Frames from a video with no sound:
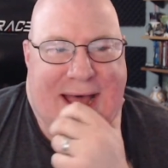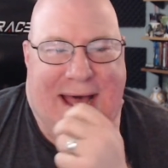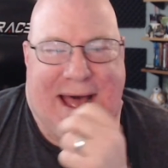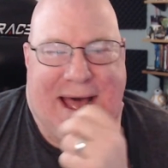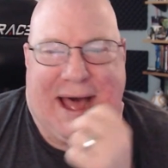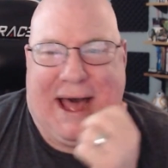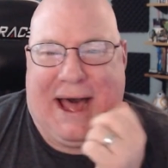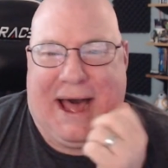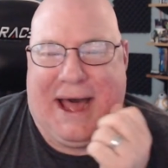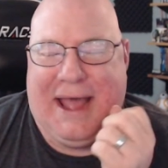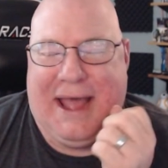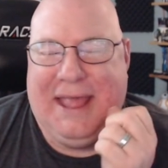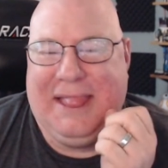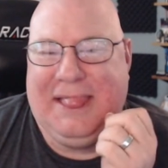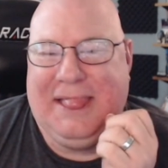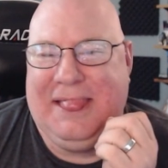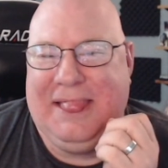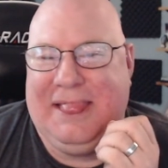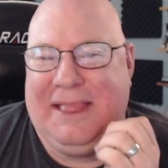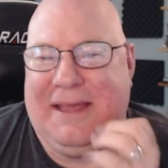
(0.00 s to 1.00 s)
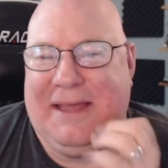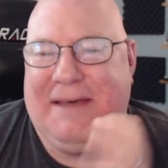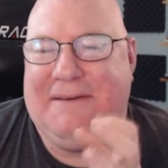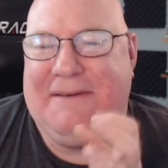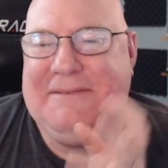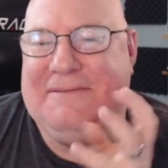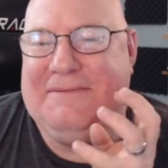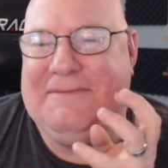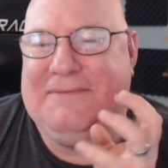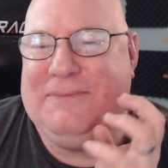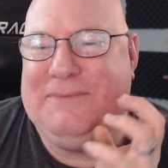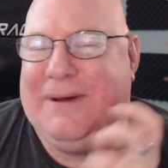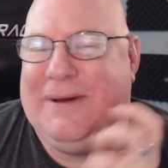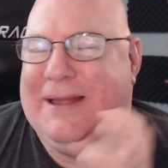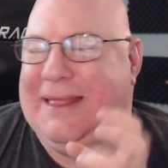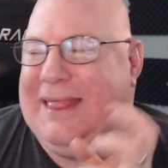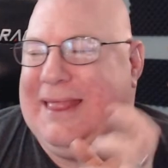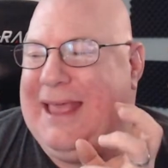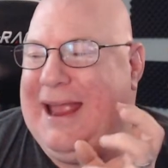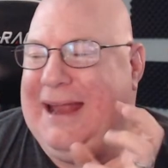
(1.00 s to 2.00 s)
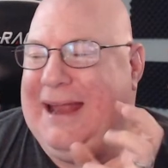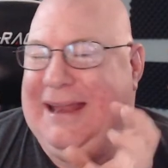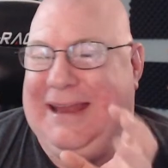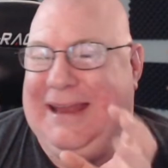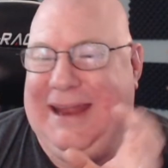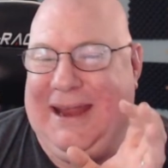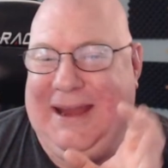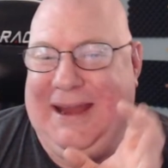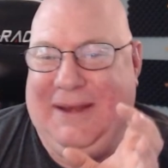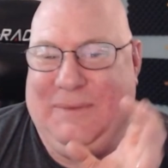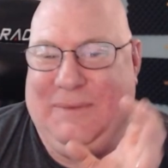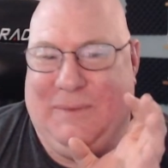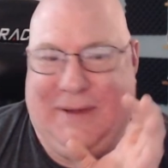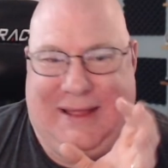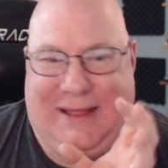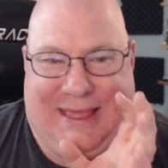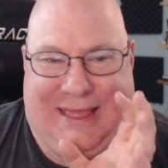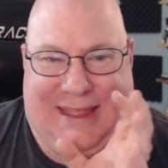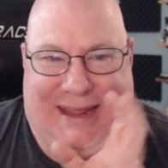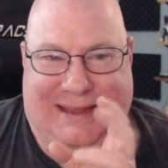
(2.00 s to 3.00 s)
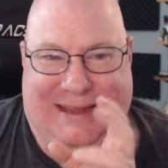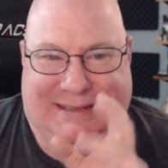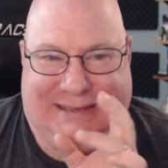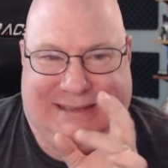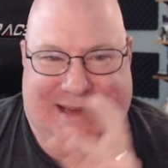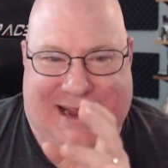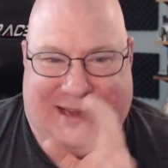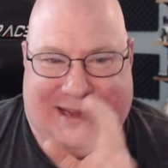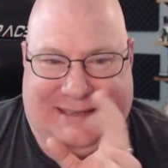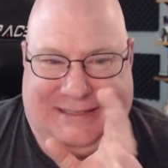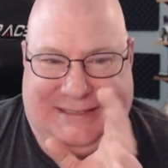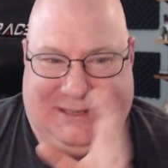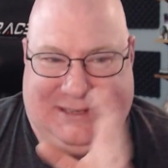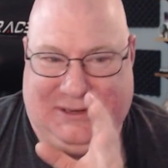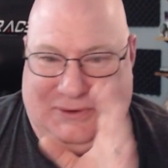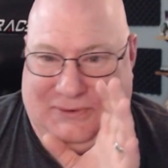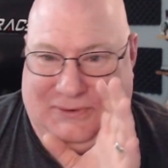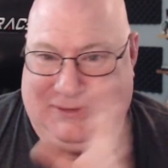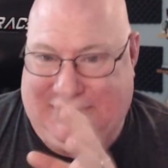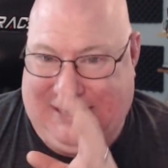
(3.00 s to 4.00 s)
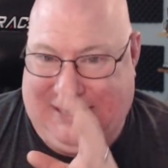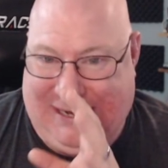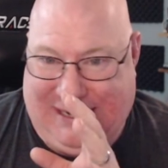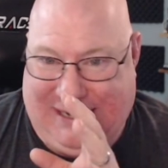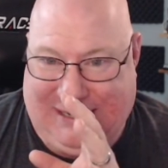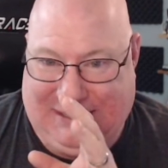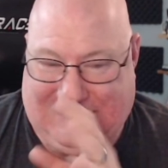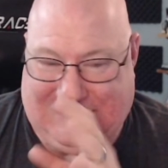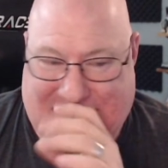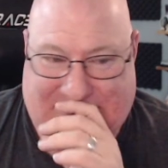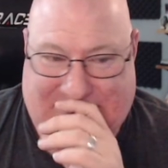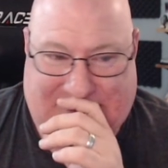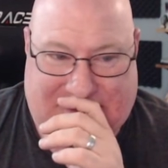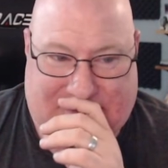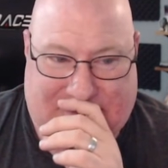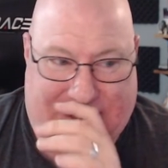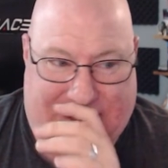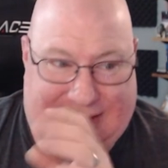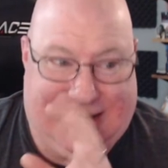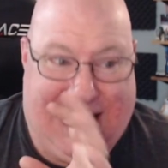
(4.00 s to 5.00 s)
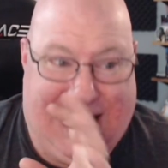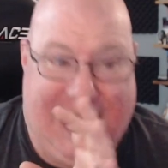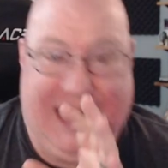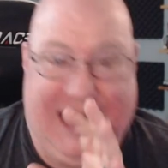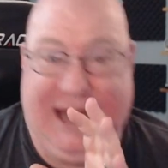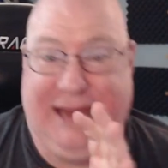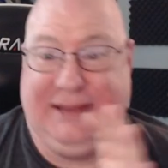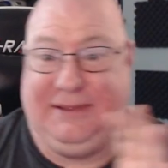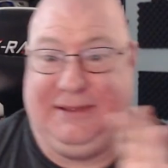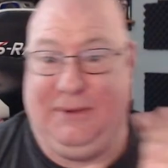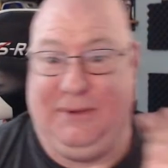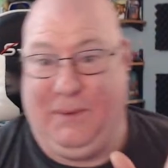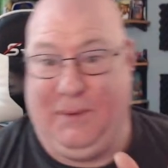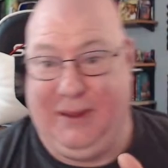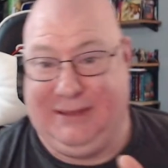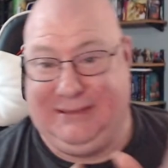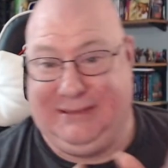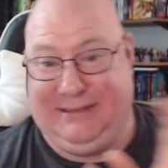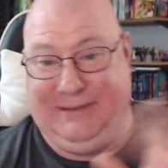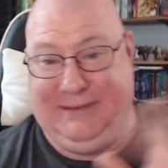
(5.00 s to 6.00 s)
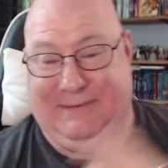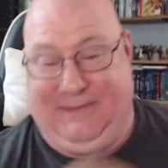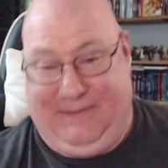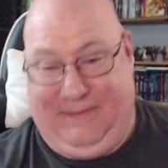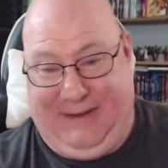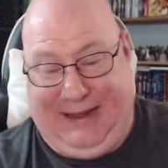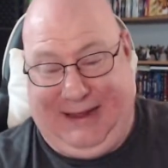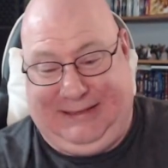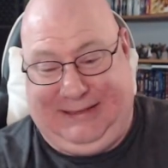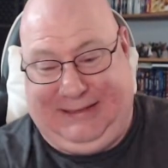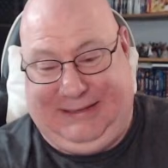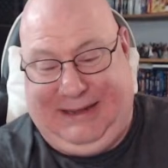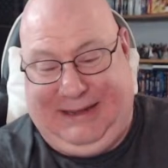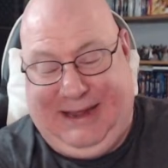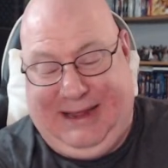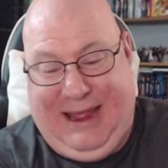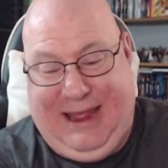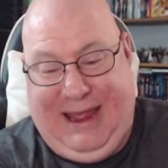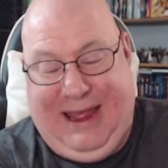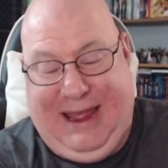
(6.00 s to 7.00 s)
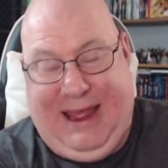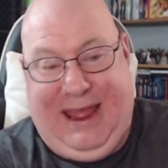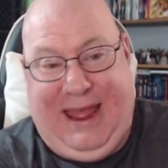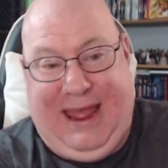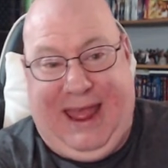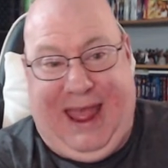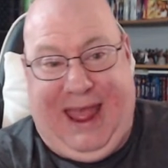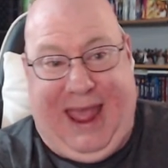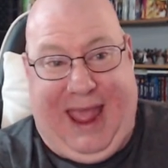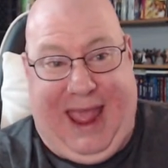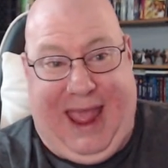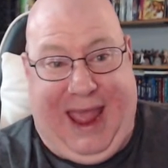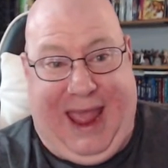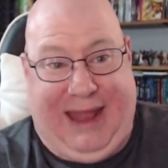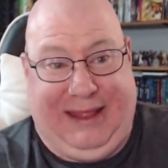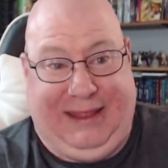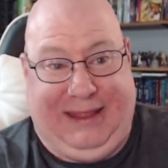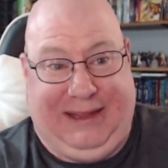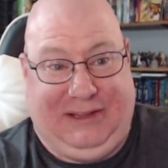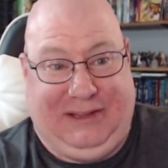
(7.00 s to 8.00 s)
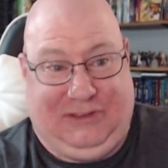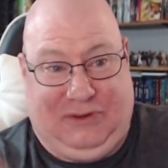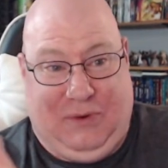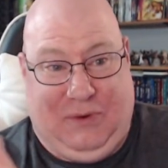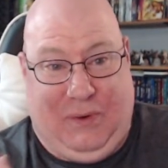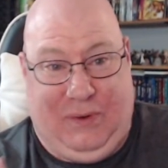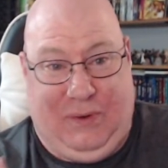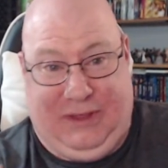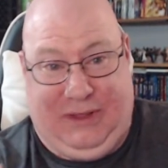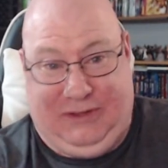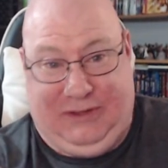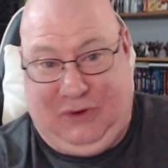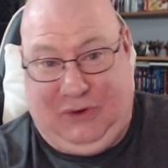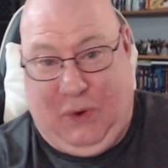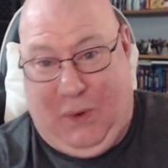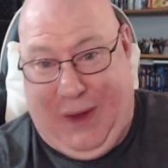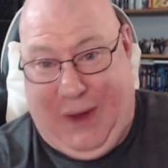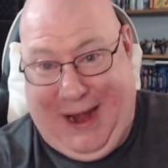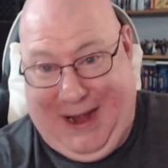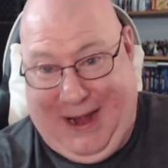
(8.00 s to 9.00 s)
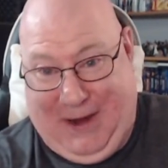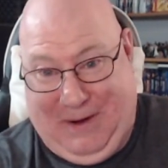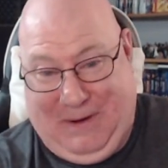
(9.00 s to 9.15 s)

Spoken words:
I love what they did with these next two scenes pertaining to Wilson Fisk and this choir.